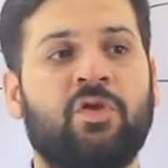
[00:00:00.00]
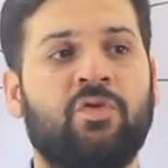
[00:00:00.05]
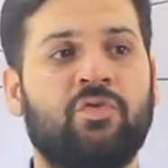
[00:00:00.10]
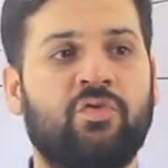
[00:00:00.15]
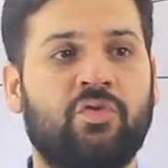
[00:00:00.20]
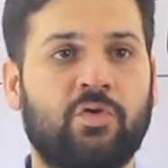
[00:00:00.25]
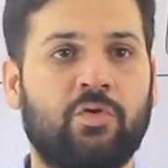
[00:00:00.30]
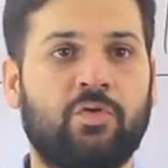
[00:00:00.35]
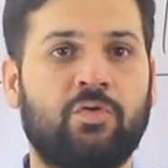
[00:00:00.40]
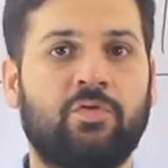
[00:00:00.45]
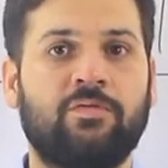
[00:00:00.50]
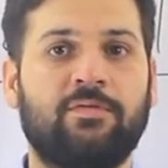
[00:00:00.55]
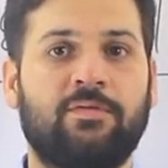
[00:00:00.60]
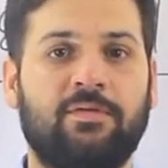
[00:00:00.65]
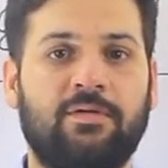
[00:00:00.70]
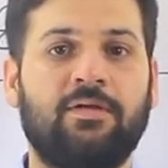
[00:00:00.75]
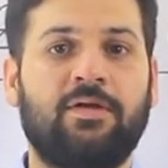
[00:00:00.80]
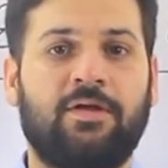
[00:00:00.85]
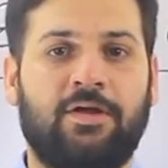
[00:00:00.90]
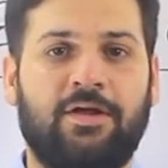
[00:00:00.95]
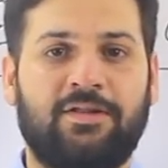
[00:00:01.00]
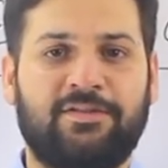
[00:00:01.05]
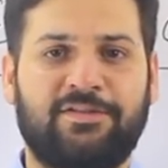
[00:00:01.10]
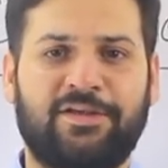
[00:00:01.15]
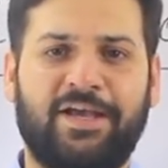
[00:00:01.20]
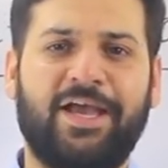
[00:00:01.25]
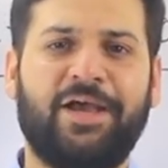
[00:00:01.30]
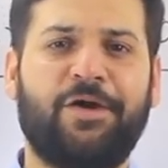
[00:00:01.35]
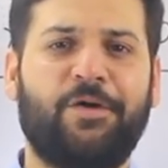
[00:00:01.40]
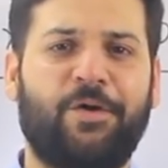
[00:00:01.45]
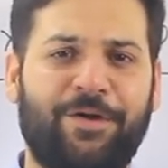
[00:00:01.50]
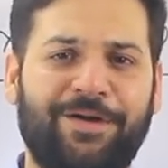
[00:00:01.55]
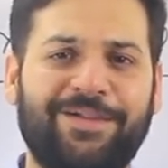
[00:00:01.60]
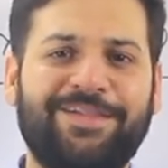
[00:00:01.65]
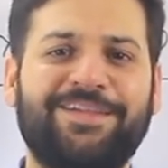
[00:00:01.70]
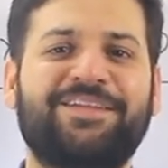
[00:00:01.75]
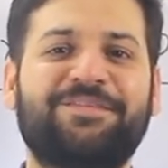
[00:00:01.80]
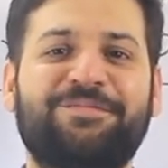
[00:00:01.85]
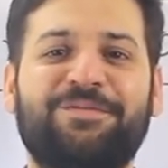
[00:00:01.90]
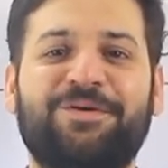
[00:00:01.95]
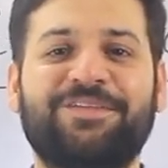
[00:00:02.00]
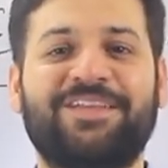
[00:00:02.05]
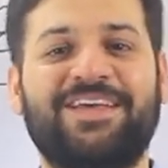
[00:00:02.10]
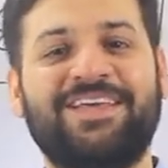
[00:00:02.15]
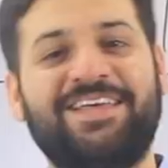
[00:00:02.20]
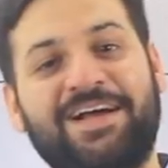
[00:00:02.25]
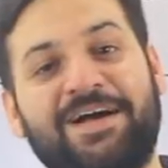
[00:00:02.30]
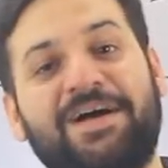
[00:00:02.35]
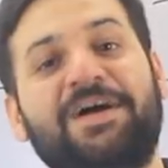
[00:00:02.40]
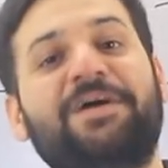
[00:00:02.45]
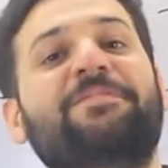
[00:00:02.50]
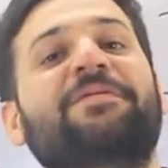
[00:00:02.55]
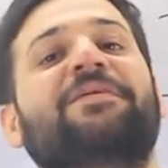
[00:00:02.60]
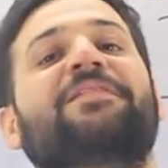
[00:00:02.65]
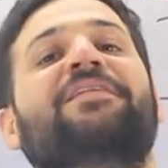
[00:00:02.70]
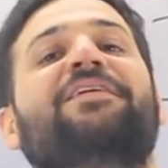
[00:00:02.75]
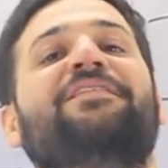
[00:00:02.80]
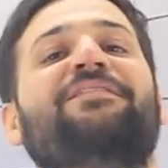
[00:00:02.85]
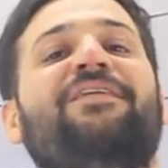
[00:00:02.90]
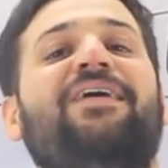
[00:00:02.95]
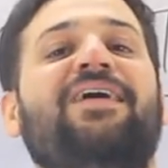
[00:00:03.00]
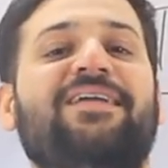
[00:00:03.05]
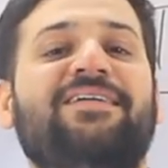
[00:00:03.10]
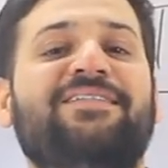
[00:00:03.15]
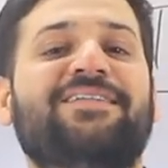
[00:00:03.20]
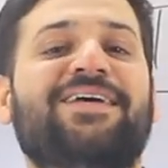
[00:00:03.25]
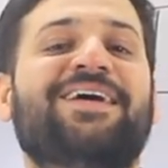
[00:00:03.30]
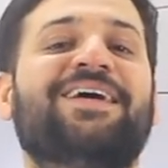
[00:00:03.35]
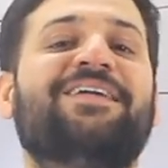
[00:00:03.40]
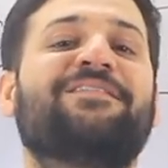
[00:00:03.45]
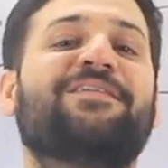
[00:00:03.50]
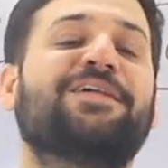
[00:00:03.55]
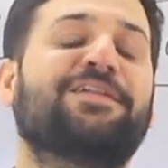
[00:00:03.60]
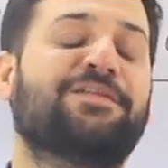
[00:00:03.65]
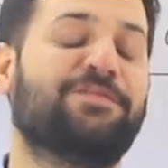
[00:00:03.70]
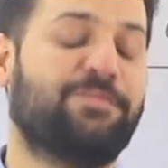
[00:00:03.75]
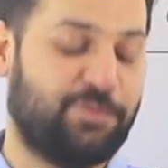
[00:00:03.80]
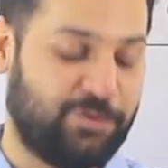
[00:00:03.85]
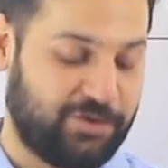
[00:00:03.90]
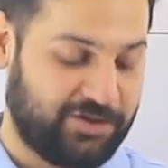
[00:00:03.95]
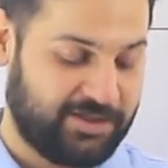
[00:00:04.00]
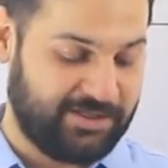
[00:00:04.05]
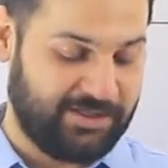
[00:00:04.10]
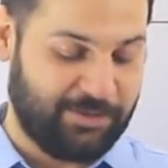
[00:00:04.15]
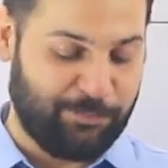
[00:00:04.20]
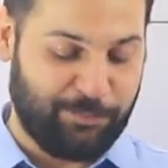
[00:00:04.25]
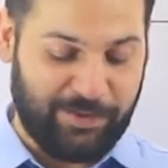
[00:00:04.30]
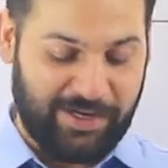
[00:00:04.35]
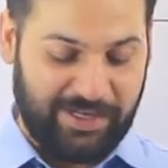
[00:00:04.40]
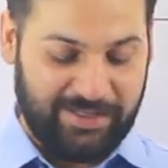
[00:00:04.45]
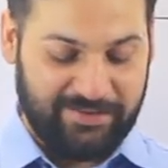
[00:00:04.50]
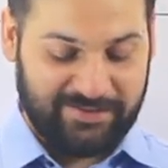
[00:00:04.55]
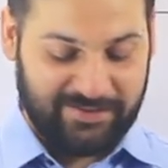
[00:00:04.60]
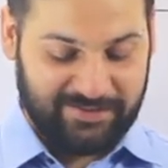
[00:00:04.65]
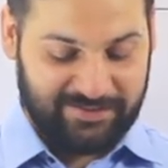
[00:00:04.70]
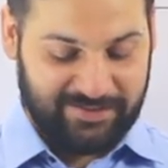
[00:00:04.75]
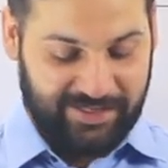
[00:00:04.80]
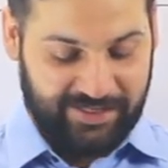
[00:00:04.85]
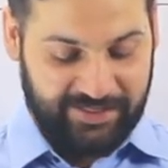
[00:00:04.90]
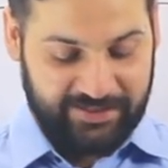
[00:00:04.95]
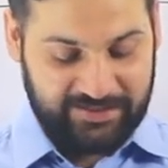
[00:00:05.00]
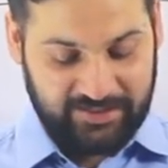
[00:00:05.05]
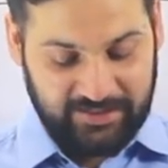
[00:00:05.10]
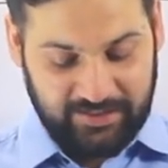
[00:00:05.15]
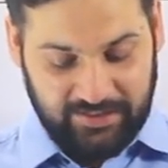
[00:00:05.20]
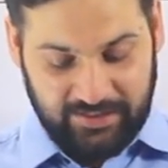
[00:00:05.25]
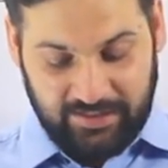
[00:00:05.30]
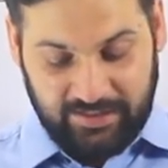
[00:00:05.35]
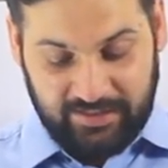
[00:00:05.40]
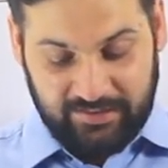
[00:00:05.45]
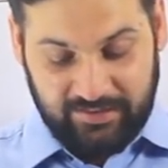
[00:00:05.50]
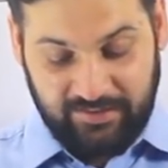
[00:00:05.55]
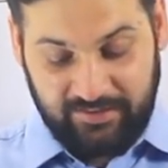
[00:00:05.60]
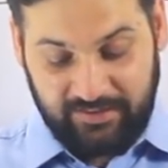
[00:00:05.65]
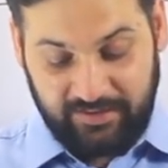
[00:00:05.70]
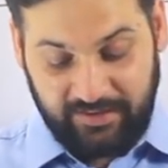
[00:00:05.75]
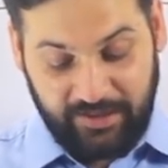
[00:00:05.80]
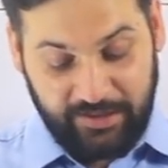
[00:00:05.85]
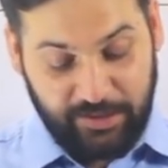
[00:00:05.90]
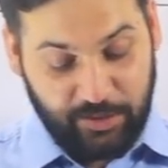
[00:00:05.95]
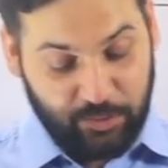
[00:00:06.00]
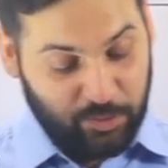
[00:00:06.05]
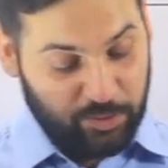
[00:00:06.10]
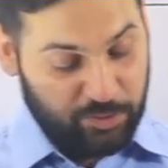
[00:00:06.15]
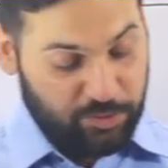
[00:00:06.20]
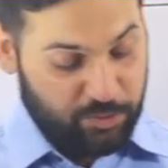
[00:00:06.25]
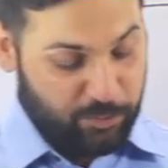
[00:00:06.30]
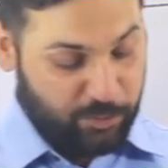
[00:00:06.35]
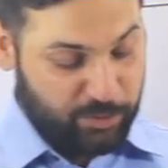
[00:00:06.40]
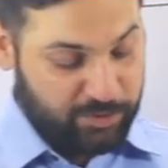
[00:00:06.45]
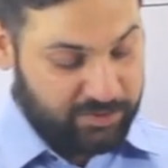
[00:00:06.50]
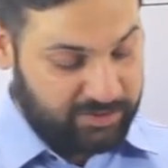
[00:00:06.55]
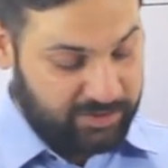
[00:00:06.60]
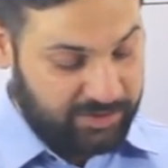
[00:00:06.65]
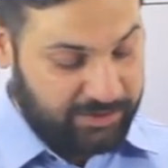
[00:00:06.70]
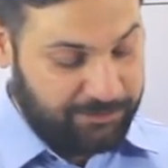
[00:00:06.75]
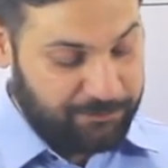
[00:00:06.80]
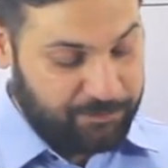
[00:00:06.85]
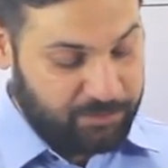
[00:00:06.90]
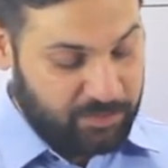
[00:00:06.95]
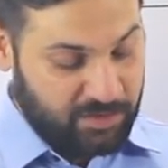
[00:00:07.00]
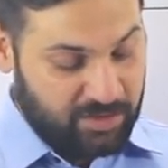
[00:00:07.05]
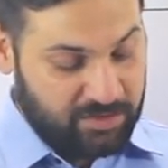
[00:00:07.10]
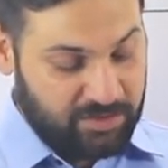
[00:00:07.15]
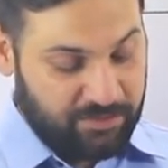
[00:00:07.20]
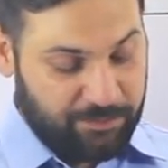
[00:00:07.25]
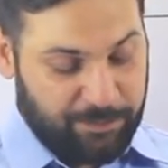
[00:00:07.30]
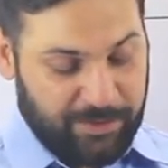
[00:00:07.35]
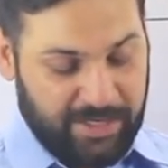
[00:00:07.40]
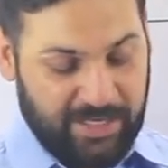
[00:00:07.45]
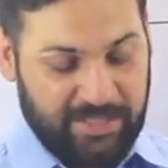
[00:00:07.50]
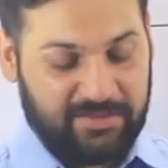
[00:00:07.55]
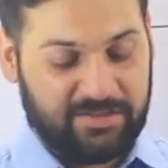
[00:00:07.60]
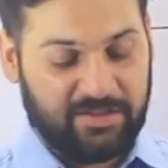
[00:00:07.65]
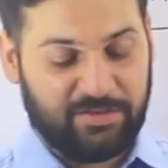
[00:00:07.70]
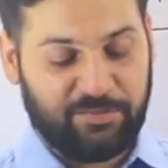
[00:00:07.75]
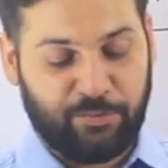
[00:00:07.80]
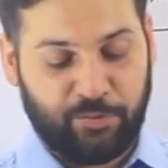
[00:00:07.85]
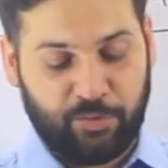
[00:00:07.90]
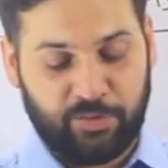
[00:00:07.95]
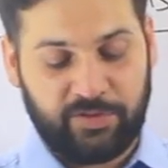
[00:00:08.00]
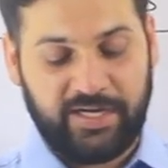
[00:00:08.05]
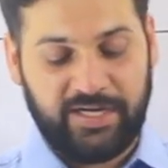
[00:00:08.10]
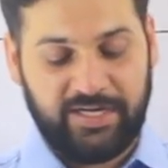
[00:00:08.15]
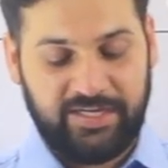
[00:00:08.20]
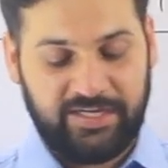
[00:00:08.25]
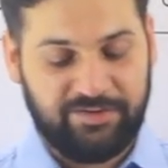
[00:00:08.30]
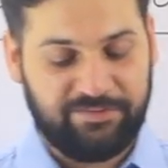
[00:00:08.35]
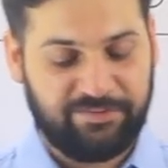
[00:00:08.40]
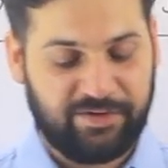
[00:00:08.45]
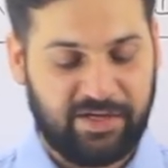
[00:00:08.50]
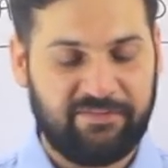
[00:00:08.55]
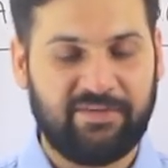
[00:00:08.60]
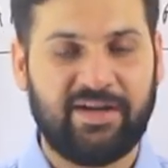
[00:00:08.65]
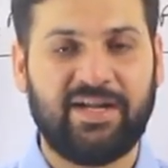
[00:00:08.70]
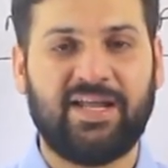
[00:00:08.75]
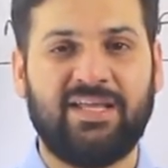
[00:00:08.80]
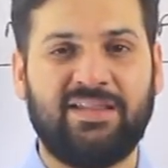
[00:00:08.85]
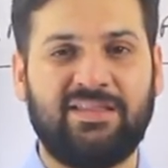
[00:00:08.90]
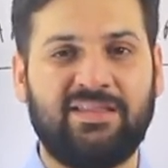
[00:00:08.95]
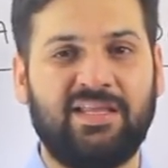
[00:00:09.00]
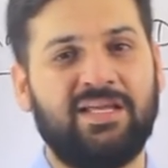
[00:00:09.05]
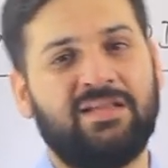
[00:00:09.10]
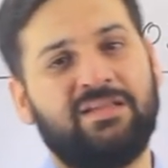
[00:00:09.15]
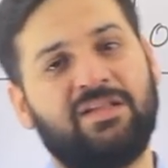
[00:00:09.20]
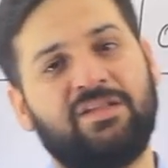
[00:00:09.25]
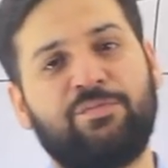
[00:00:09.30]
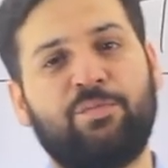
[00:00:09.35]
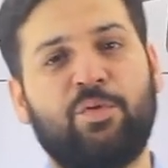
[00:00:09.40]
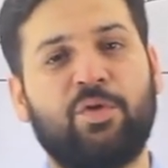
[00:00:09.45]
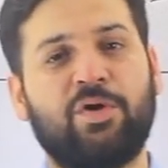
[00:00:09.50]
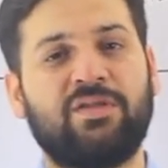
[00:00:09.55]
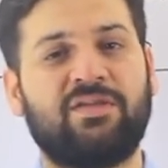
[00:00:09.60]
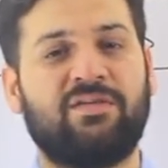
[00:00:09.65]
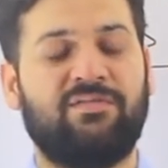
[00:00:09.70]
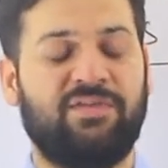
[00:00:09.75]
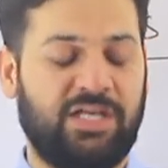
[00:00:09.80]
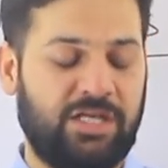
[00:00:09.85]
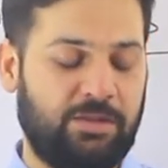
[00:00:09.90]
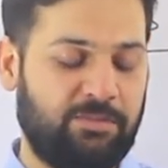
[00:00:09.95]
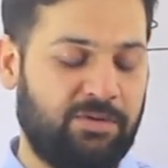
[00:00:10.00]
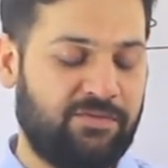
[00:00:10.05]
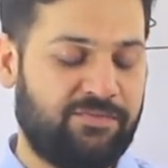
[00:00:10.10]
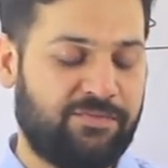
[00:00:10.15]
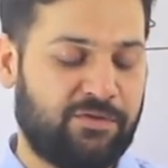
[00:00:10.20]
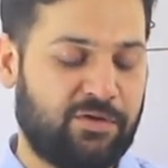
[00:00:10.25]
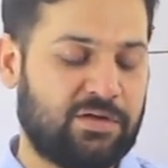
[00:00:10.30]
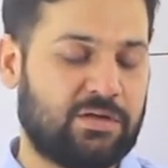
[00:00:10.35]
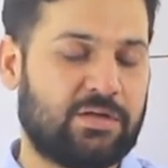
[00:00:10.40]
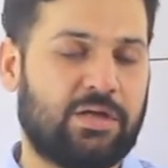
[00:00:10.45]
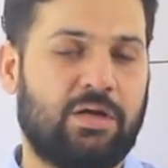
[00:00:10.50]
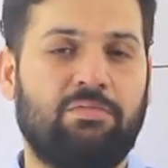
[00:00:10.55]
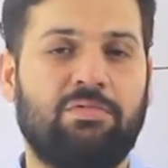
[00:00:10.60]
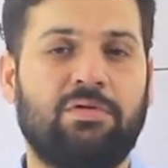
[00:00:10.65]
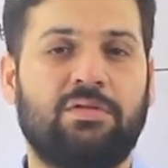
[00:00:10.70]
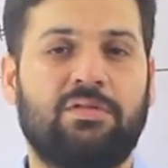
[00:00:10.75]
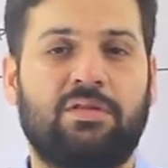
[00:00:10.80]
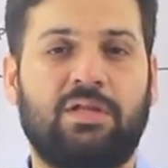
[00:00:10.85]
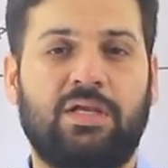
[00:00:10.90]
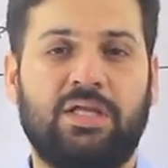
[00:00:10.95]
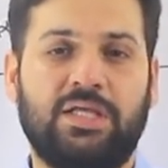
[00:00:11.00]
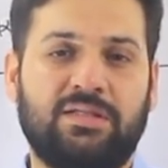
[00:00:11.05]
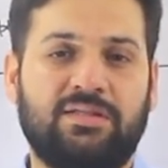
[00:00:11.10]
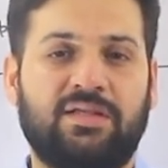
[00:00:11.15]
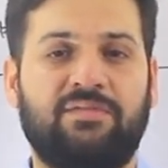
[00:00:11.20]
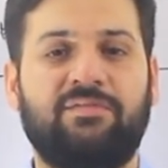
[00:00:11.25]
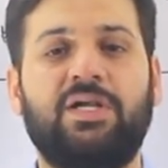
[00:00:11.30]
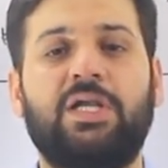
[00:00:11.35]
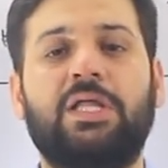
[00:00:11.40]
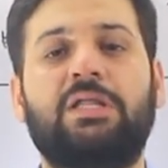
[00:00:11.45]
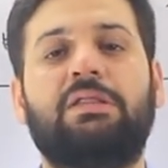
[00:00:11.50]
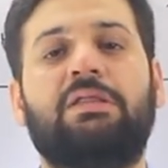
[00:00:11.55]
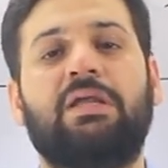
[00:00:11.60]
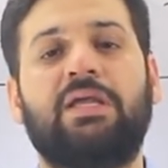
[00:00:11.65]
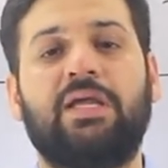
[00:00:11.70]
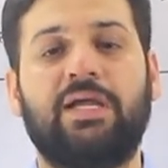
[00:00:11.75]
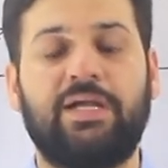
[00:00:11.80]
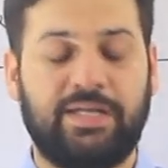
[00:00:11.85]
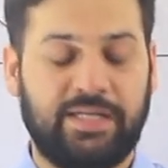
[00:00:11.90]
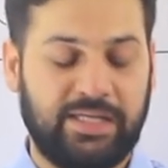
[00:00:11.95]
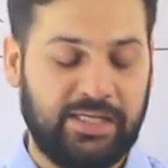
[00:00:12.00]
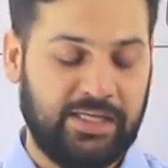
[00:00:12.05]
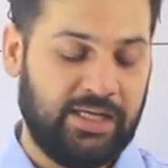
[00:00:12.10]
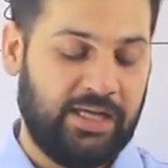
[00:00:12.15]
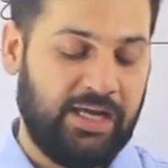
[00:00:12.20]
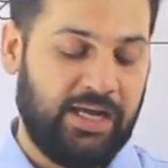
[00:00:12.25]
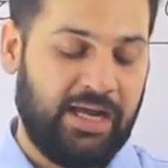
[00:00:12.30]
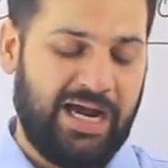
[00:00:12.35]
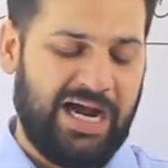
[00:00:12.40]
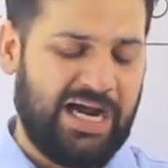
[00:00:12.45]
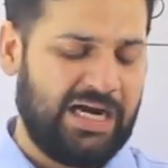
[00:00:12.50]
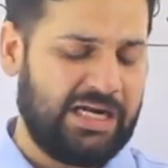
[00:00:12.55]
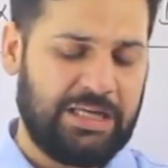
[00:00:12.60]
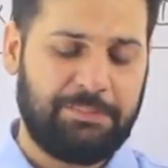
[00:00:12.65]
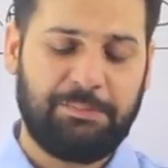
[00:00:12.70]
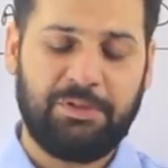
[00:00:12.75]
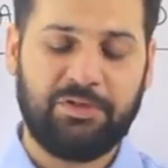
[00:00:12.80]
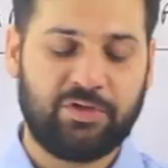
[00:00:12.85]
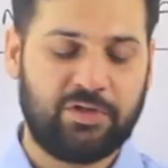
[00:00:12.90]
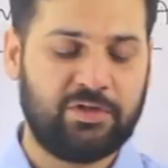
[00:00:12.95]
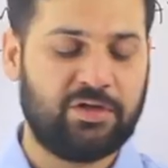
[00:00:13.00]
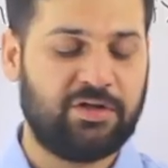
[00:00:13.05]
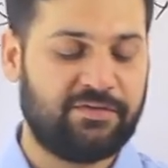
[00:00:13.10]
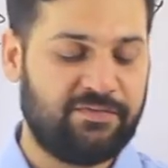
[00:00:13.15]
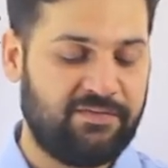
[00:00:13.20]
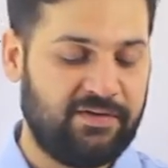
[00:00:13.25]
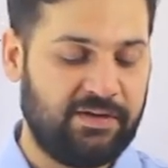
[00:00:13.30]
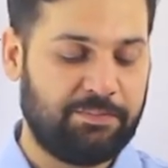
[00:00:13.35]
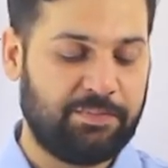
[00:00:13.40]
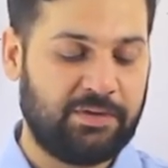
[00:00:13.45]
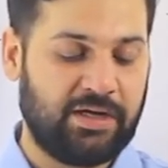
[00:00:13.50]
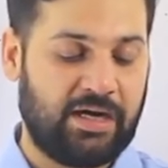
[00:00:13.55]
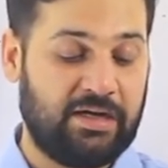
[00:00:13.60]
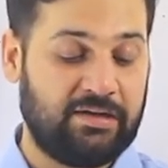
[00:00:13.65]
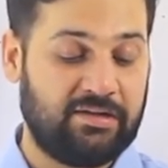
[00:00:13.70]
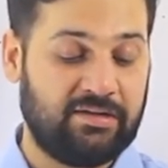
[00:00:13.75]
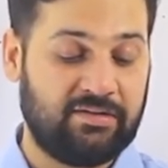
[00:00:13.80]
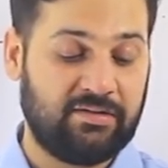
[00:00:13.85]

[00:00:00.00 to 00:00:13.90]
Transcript: So I call this book the younger brother of R.S. Aggarwal's book. The price is like, this is a huge book. See, the price is $495, and I think this book is available for around $370, $380 at Amazon or Flipkart.